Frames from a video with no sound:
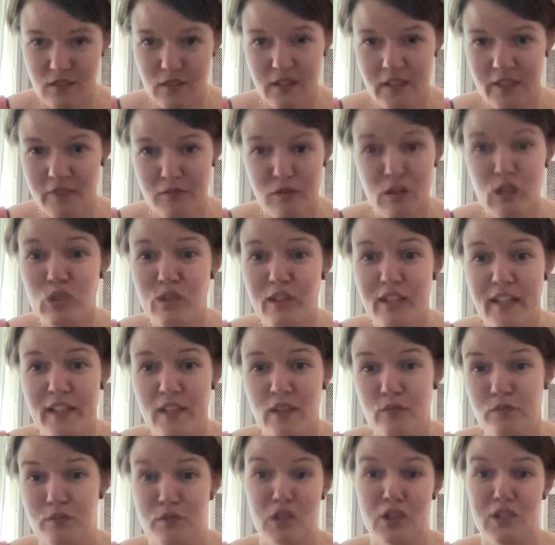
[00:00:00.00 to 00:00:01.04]
even try
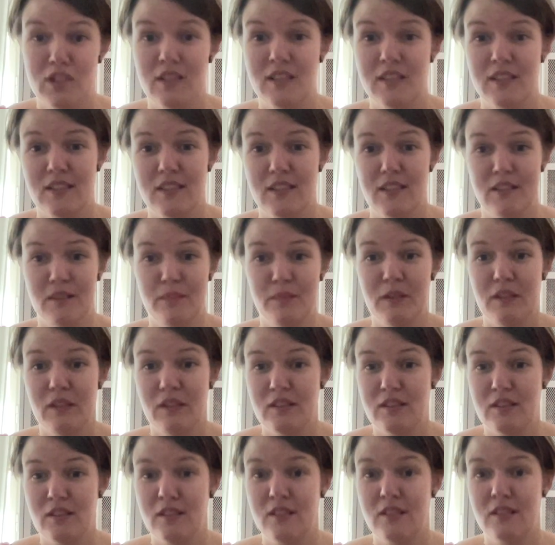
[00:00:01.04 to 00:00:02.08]
to finish it this year
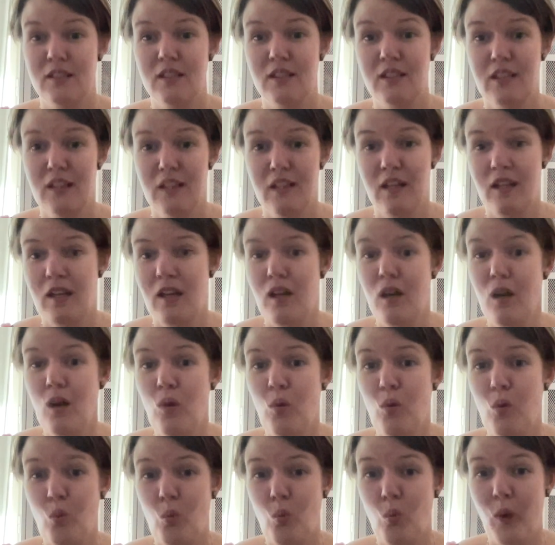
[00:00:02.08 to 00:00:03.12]
because it's
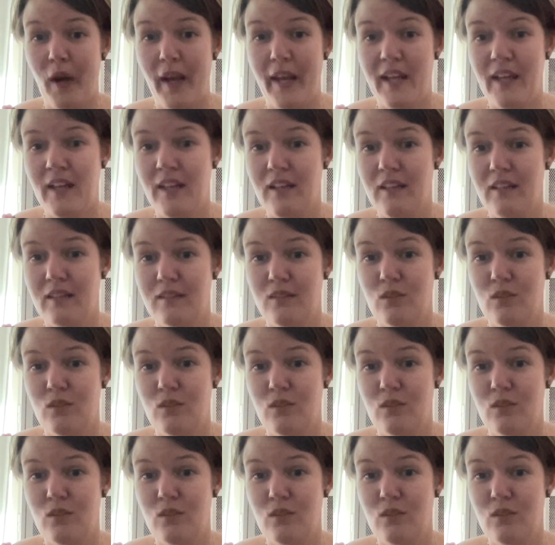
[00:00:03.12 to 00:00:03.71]
way